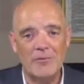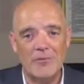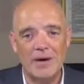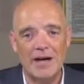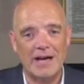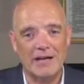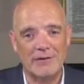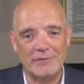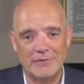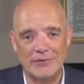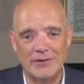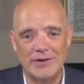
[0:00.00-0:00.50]

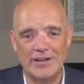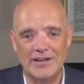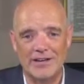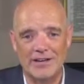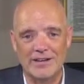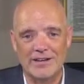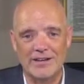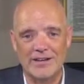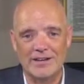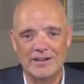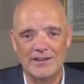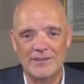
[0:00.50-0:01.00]
my
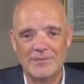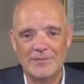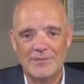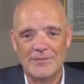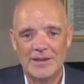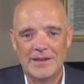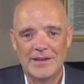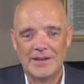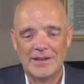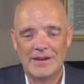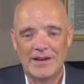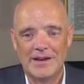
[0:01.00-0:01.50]
friend,
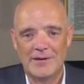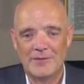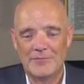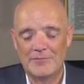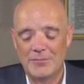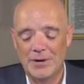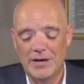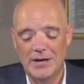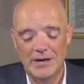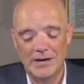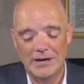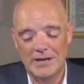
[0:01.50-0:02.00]
uh,
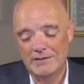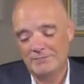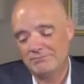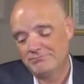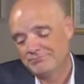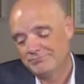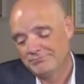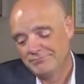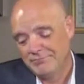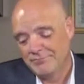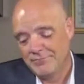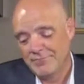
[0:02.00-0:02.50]
but
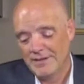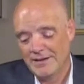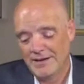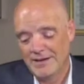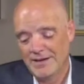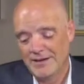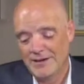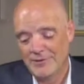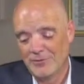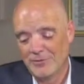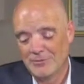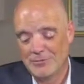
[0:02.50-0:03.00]

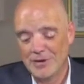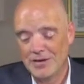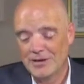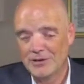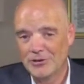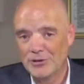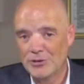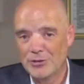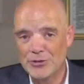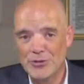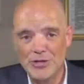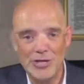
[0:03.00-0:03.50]
uh, repent of
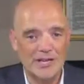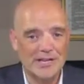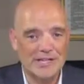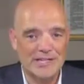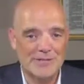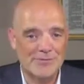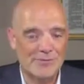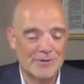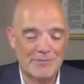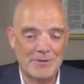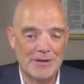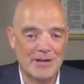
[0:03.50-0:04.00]
good
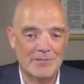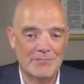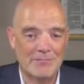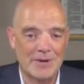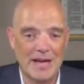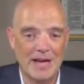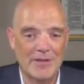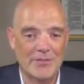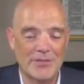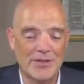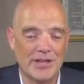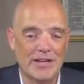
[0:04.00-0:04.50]
things, repent of
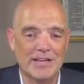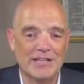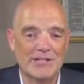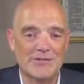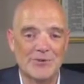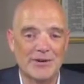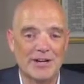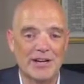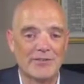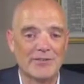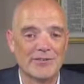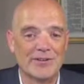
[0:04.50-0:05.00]
bad things,
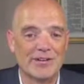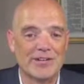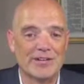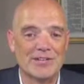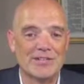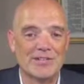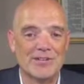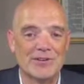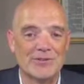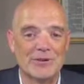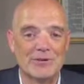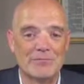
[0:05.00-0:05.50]
whatever it
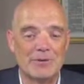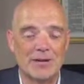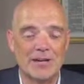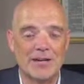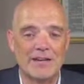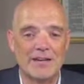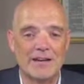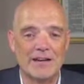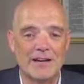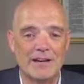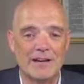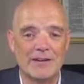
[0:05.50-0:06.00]
is you
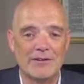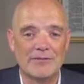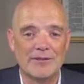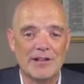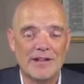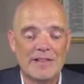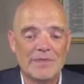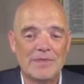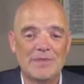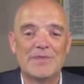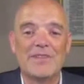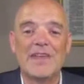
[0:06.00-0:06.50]
repent of.
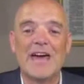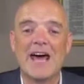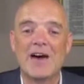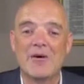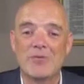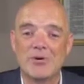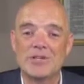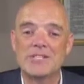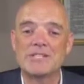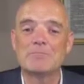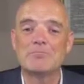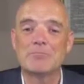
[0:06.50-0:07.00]
That
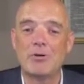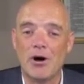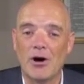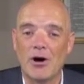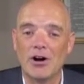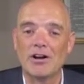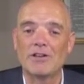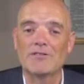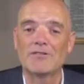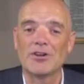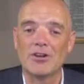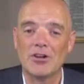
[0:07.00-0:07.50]
was a
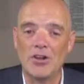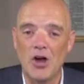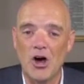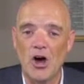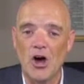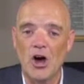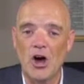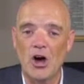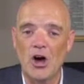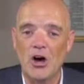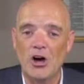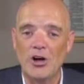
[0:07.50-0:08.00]
part of the
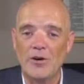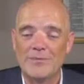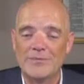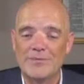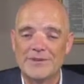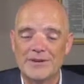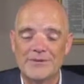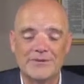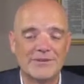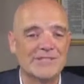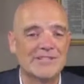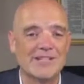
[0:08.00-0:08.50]
law.
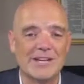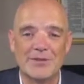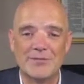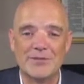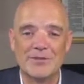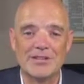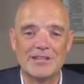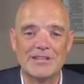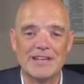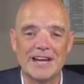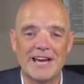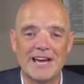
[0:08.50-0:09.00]
It was
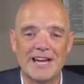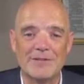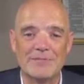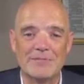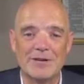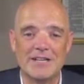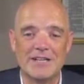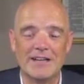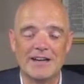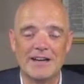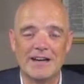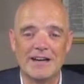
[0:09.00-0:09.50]
something that had to
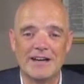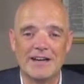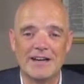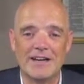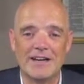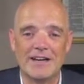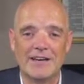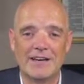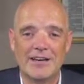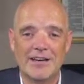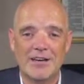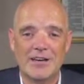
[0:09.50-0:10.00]
be
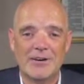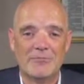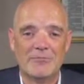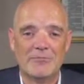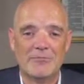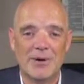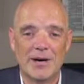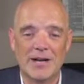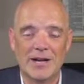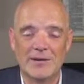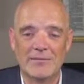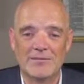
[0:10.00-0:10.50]
done.
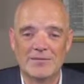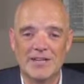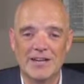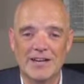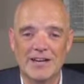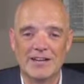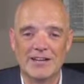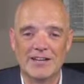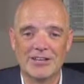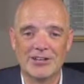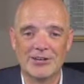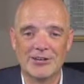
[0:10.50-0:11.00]
But I'm
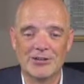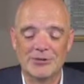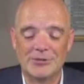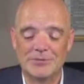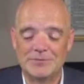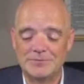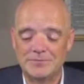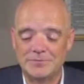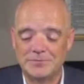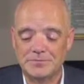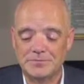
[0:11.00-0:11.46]
telling you,